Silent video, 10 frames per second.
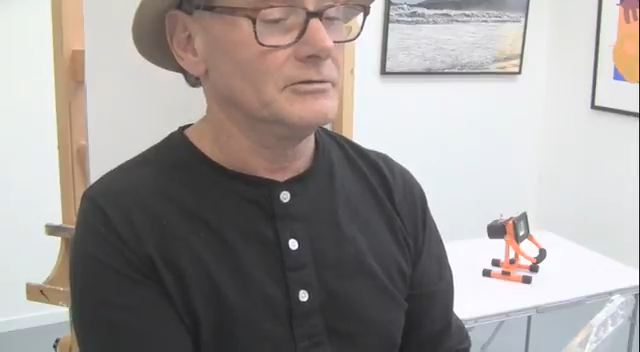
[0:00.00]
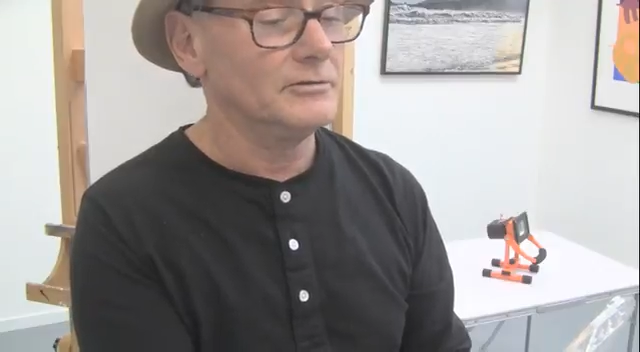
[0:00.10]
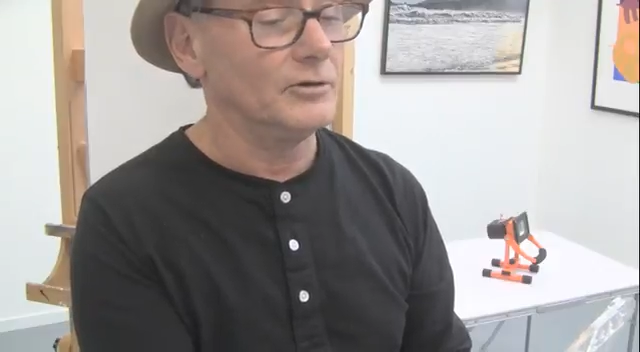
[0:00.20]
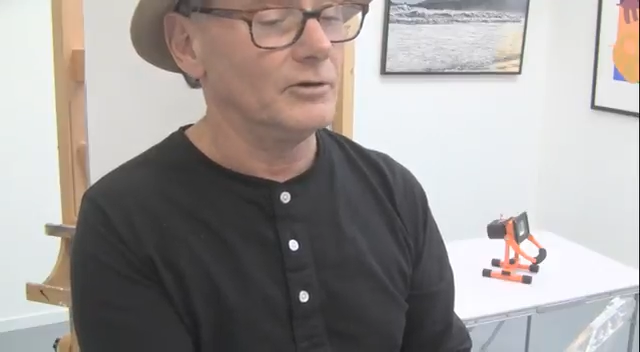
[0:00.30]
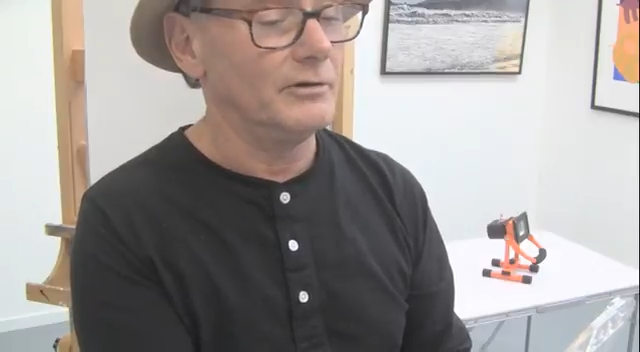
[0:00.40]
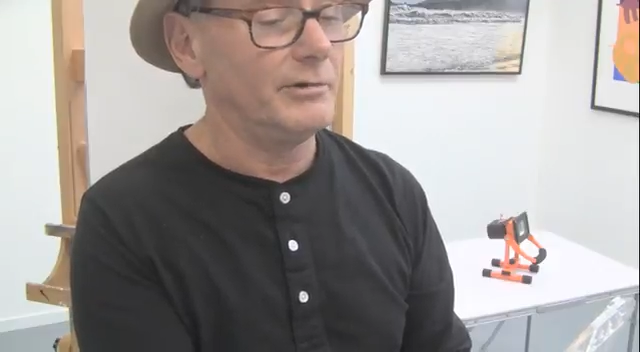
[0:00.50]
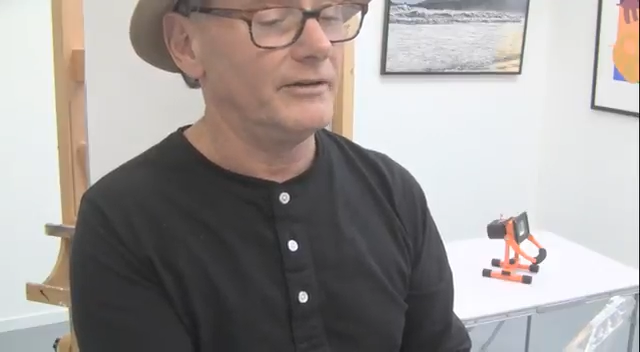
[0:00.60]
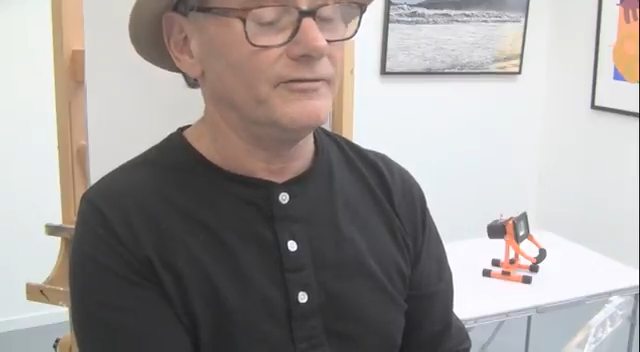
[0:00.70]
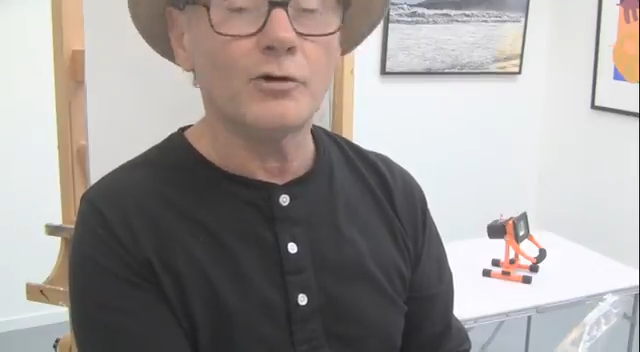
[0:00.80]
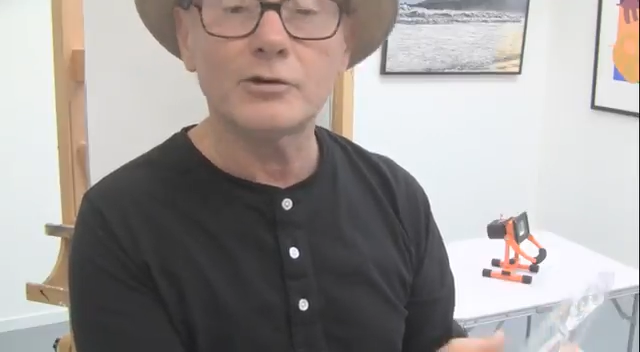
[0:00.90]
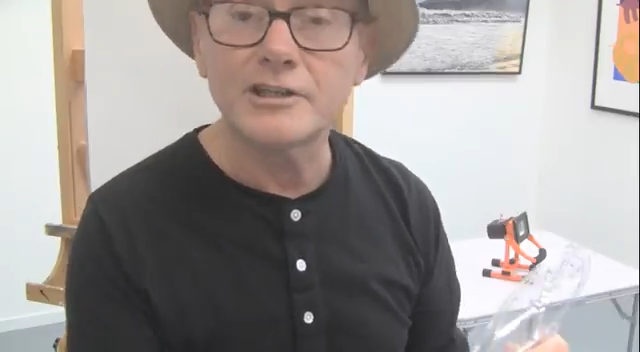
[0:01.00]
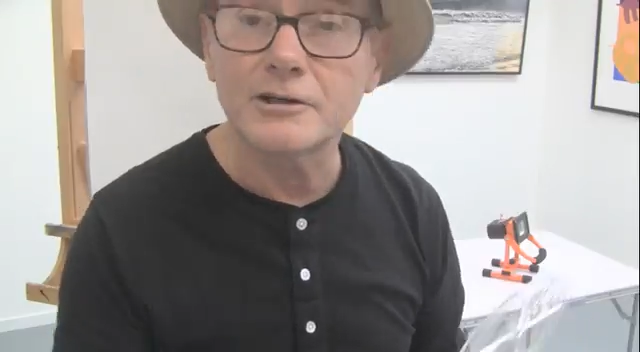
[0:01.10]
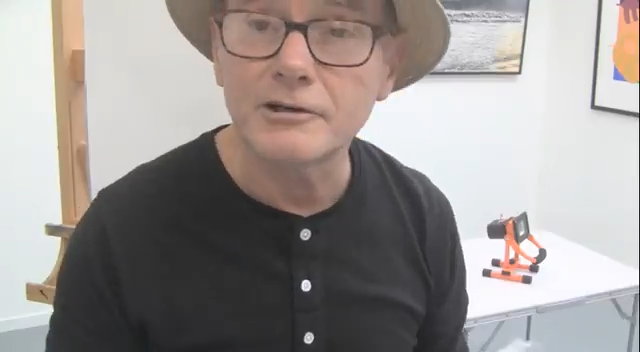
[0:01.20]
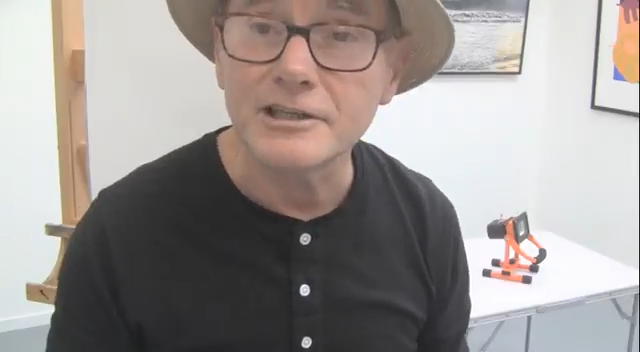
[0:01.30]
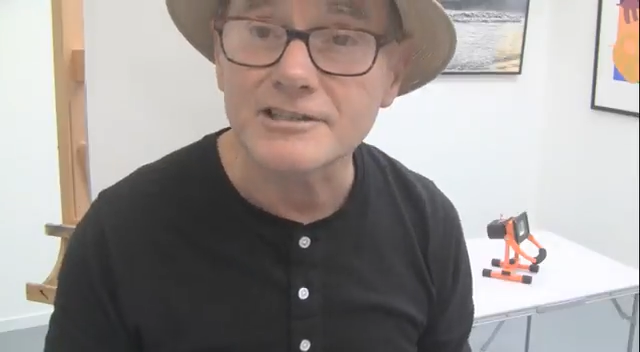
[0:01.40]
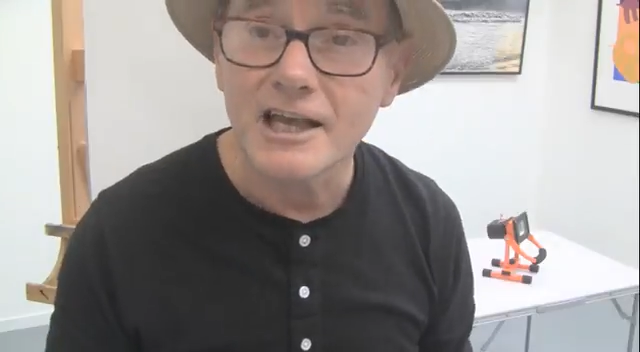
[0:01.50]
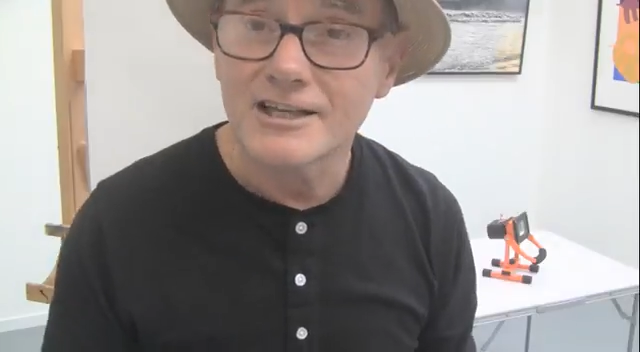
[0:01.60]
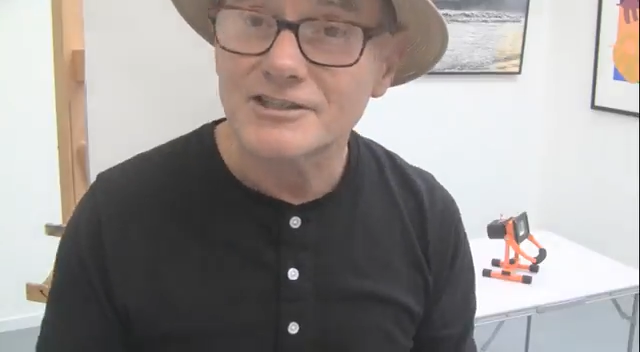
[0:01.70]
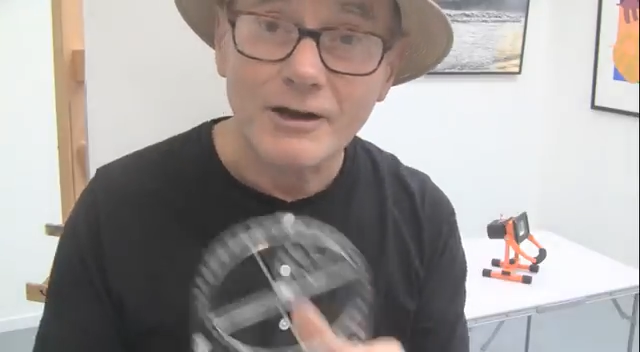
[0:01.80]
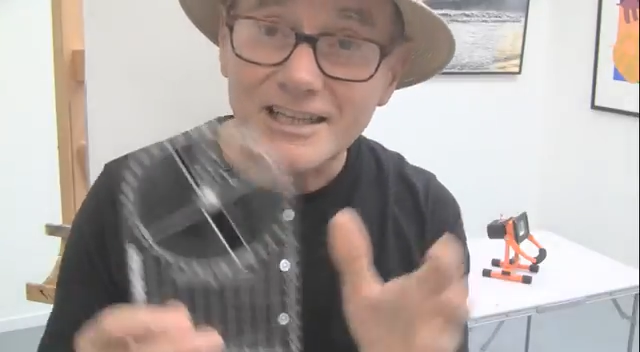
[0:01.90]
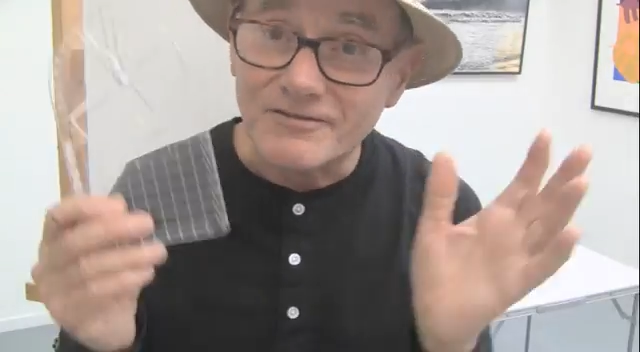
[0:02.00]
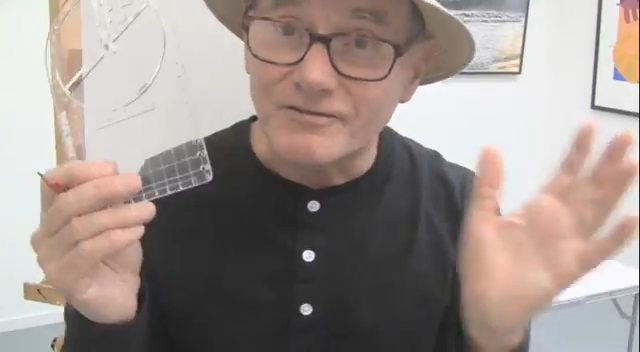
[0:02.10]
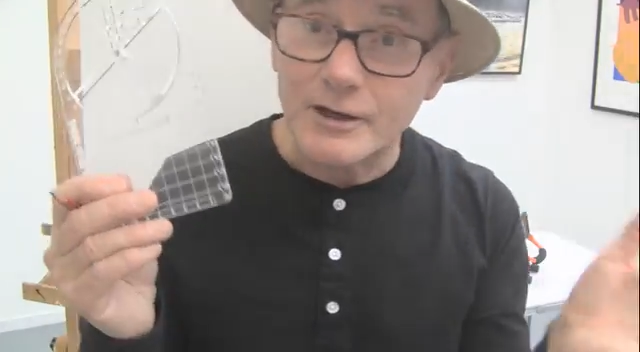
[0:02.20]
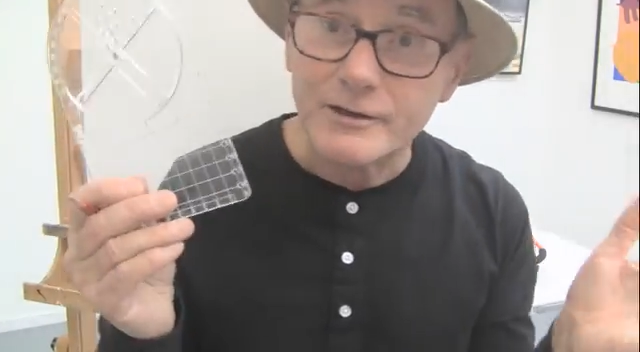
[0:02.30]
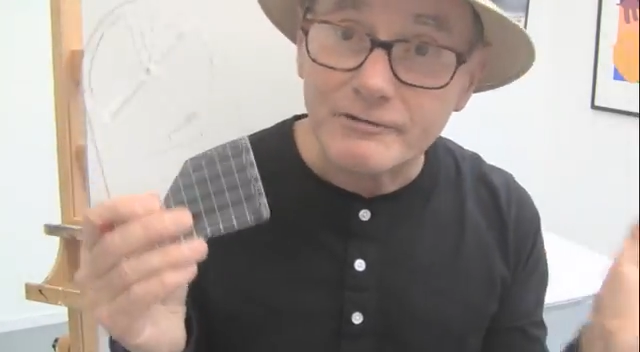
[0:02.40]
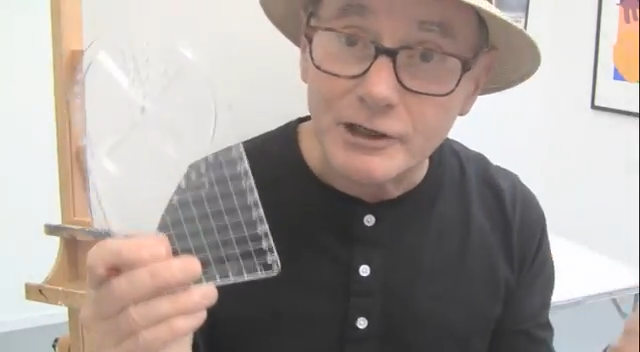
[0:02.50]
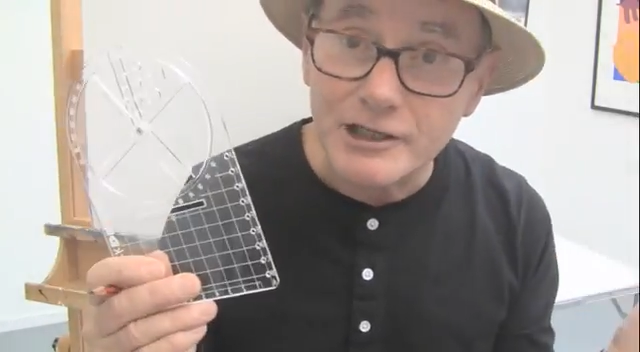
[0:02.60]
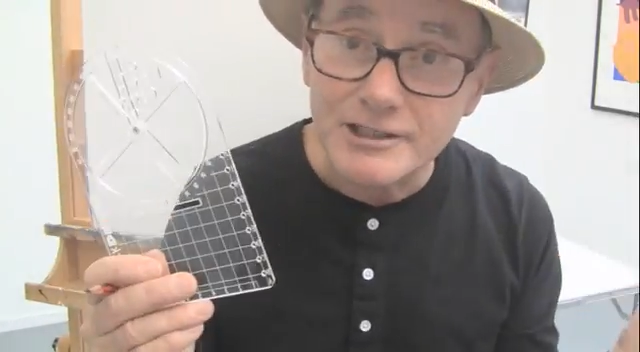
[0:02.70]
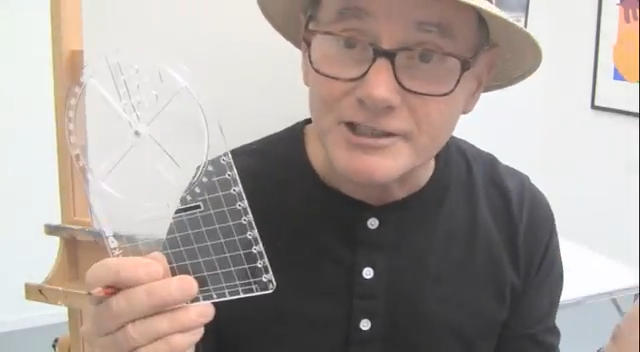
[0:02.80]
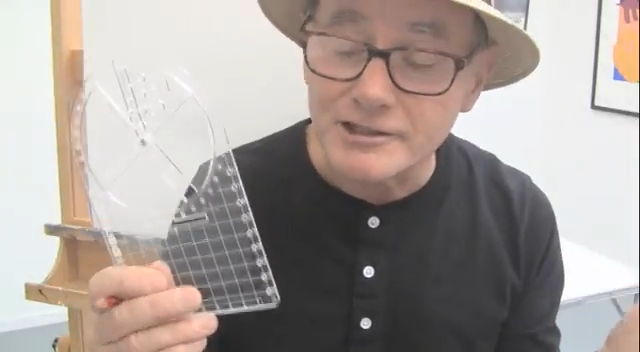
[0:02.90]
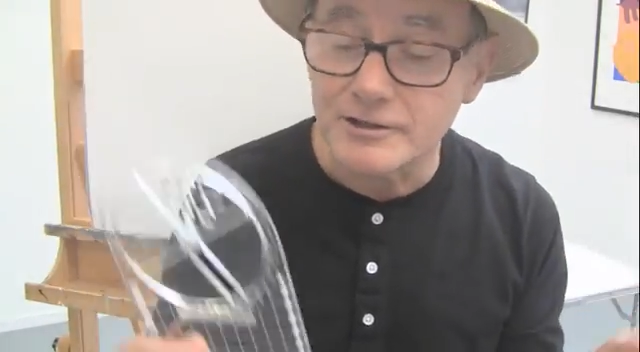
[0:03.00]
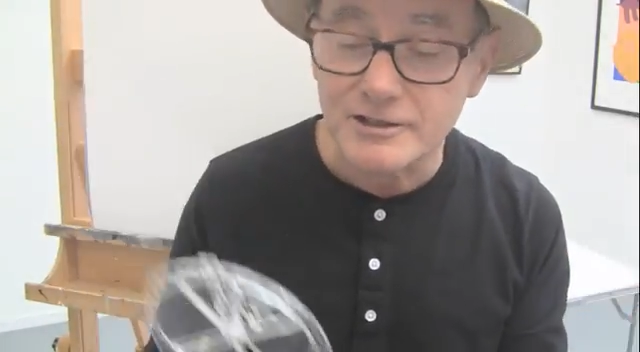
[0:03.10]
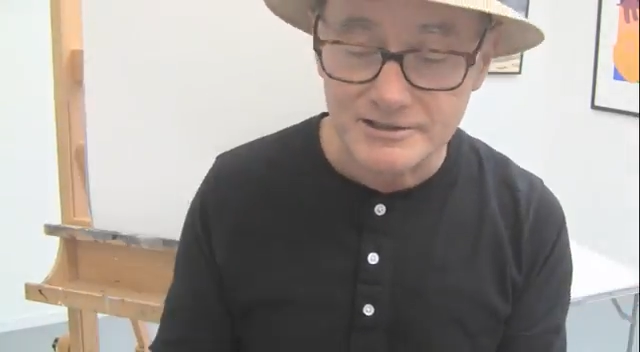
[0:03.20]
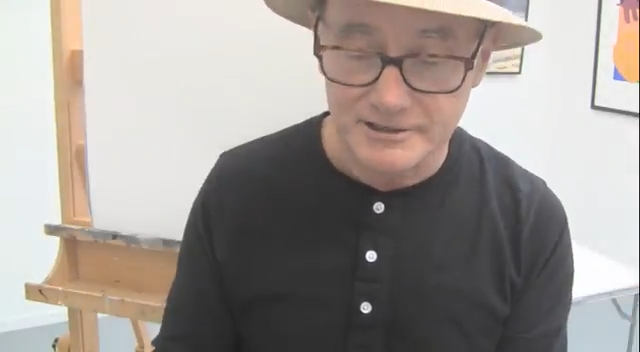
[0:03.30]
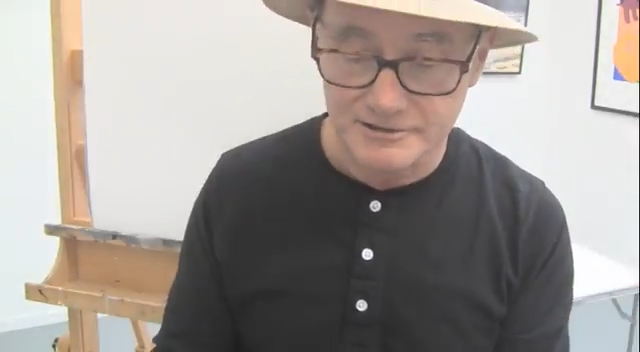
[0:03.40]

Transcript: about 40 degrees. So it's very, very easy to use.